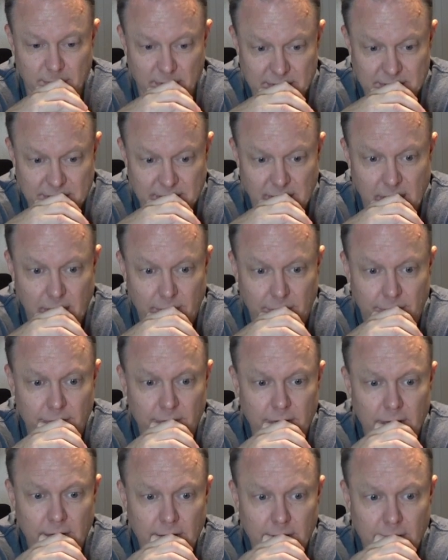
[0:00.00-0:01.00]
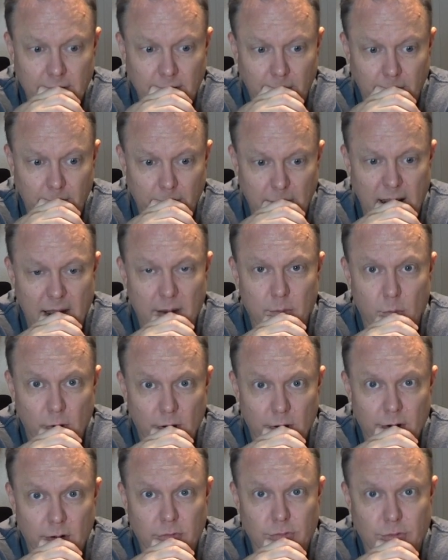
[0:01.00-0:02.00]
myself buying one
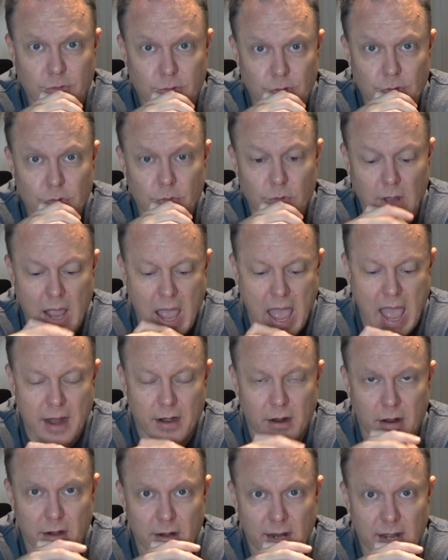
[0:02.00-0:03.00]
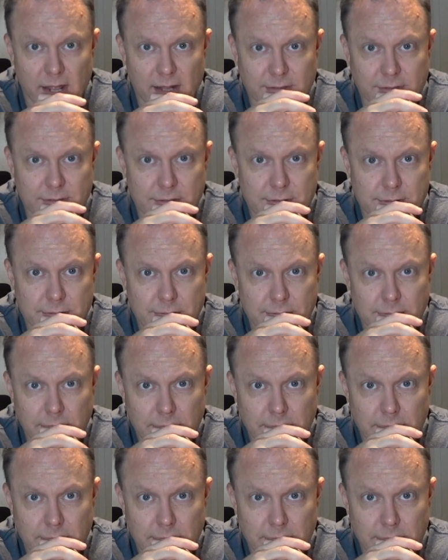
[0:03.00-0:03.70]
of those 2 add-on lenses.